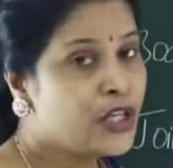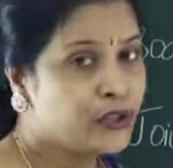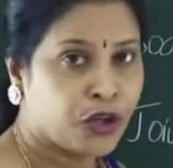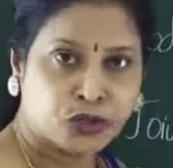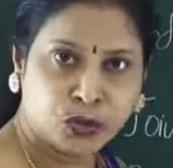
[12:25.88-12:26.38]

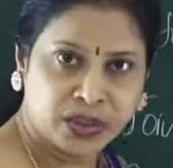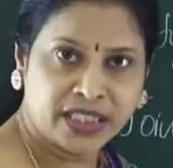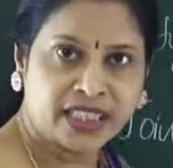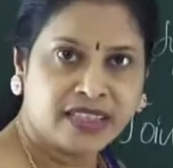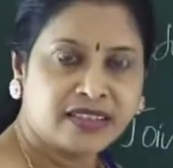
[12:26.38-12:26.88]
Not only
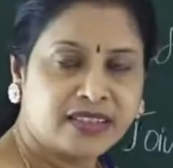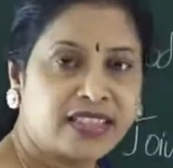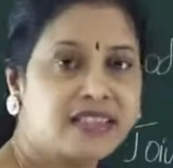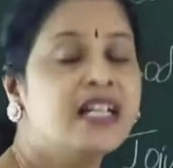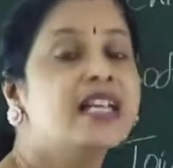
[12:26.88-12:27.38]
the
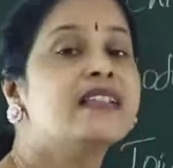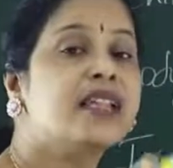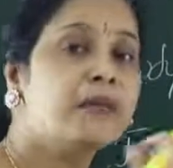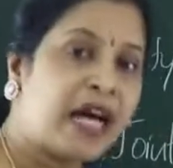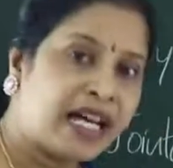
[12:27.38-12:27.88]
insects,
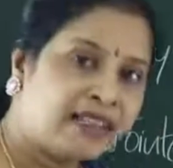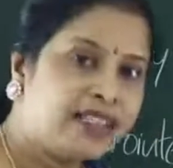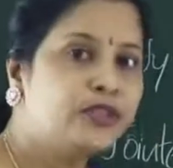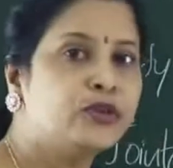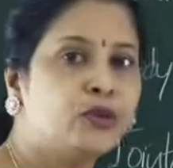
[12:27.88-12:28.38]
some
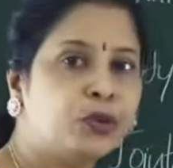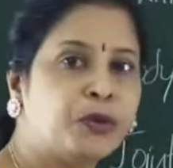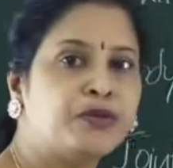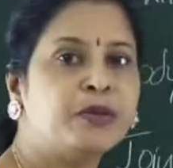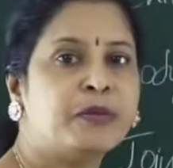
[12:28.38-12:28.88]
other group
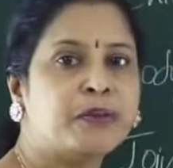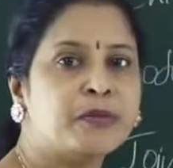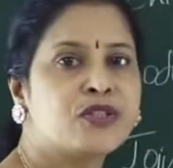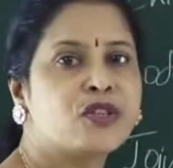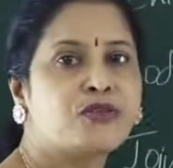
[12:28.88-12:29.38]
of the
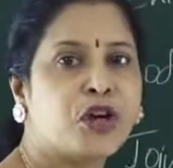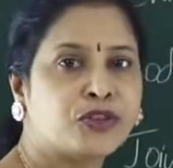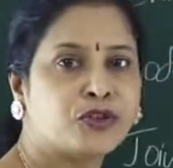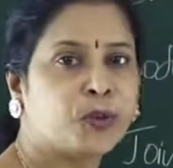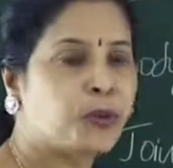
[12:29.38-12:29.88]
members of
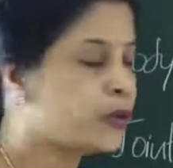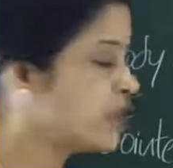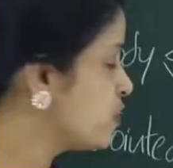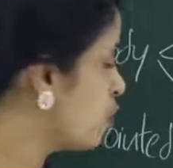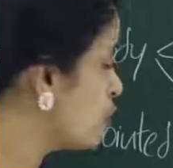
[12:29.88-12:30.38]

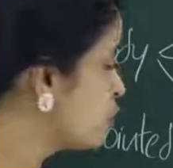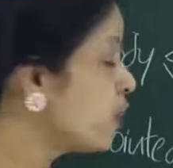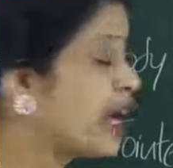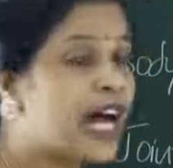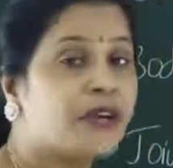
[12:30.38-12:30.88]
arthropodans also
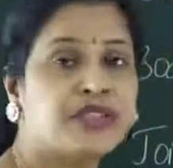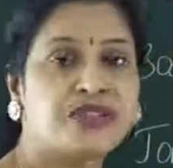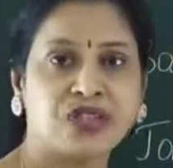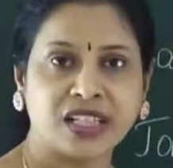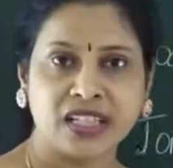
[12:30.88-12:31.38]
have the
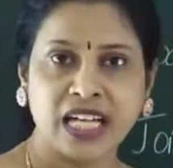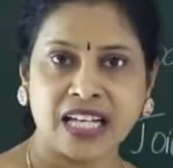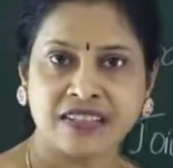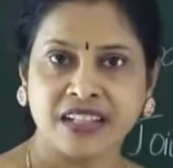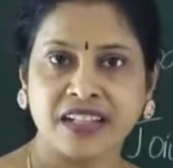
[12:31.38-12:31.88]
trachea
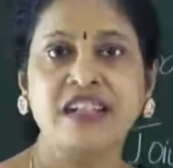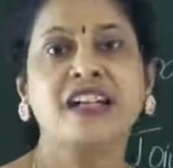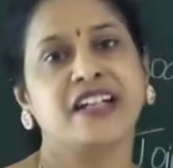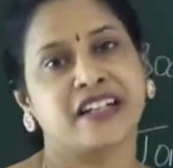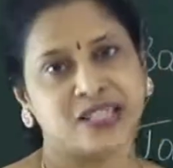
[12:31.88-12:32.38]
as their
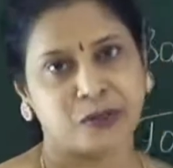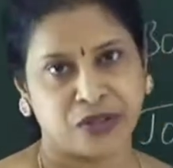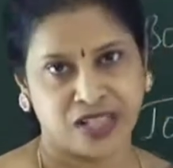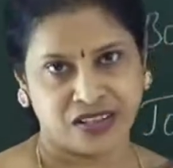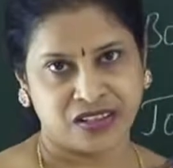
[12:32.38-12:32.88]

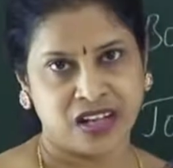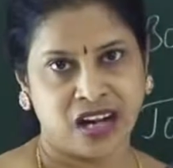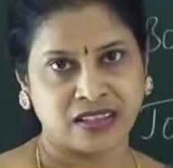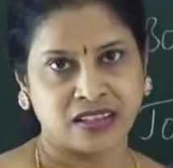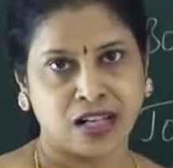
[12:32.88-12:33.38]
respiratory
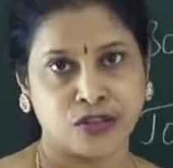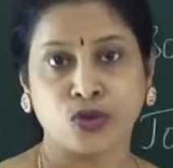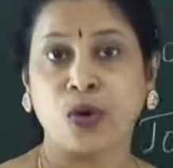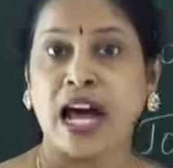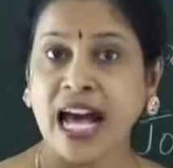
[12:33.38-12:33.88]
organ.
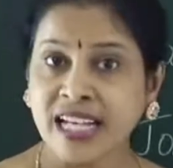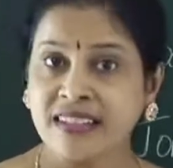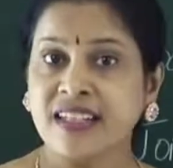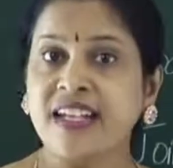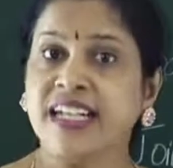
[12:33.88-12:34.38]
So as
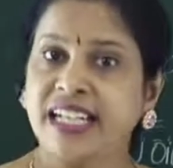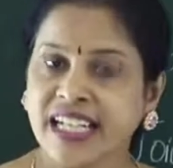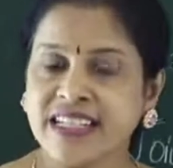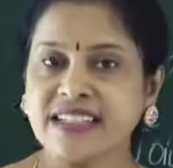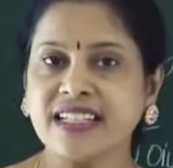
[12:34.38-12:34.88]

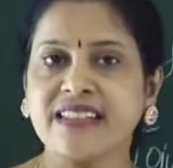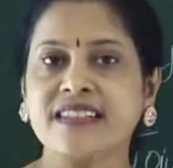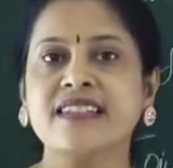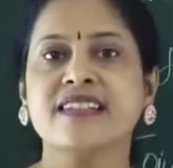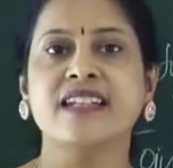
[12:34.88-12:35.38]
insects
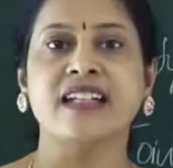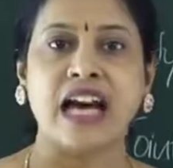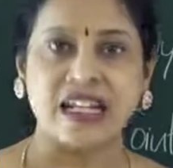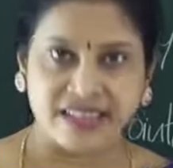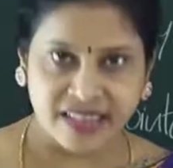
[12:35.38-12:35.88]
is the
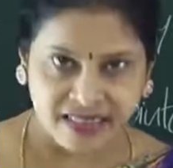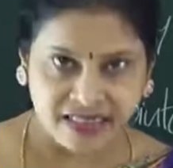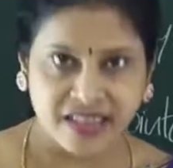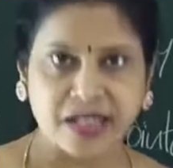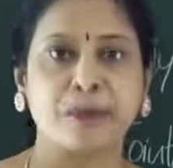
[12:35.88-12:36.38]

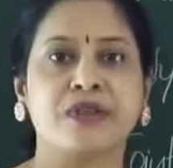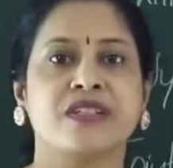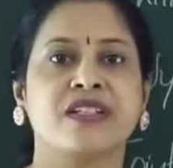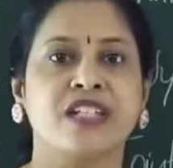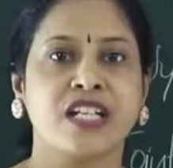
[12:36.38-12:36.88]
largest
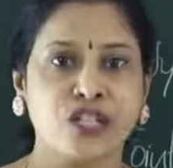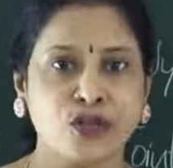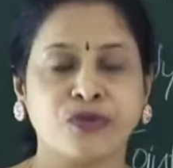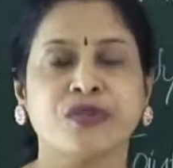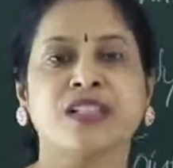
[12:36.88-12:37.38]
representative
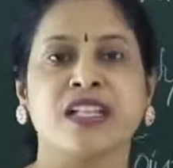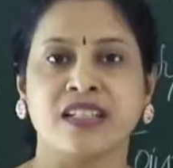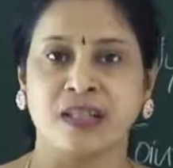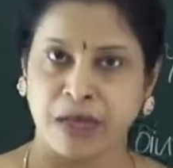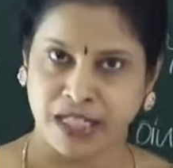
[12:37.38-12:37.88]
of the
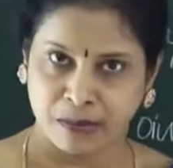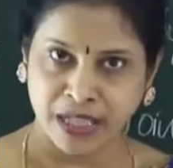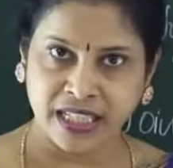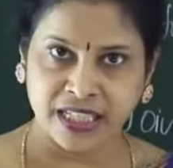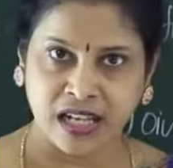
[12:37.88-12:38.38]
kingdom
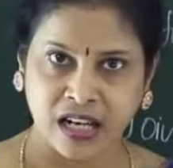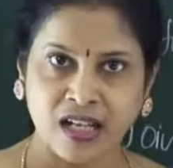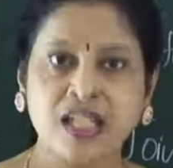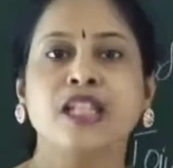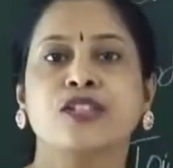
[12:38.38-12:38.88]
Animalia,
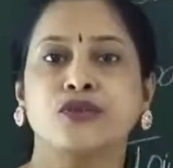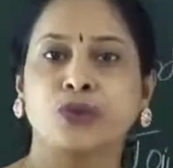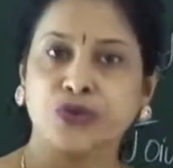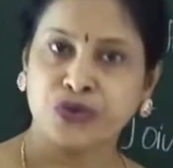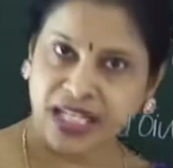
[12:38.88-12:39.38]
so
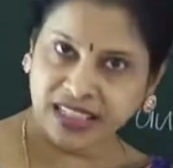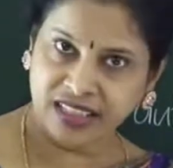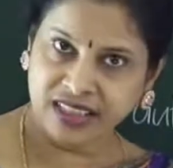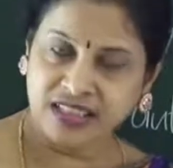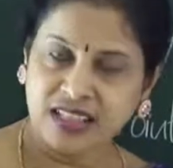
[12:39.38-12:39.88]

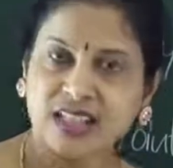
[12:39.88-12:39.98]
tracheal